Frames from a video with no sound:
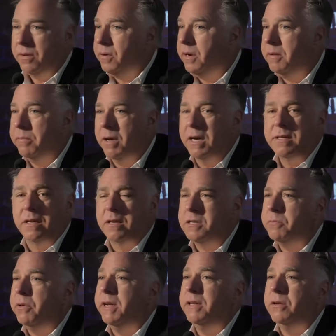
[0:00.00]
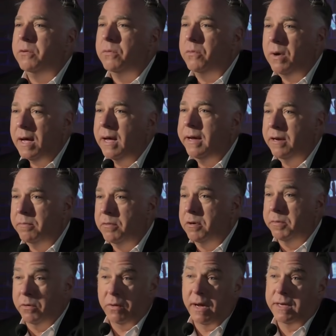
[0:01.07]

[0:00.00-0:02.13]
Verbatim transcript: like 30 bucks. I'll explain to you why in a moment.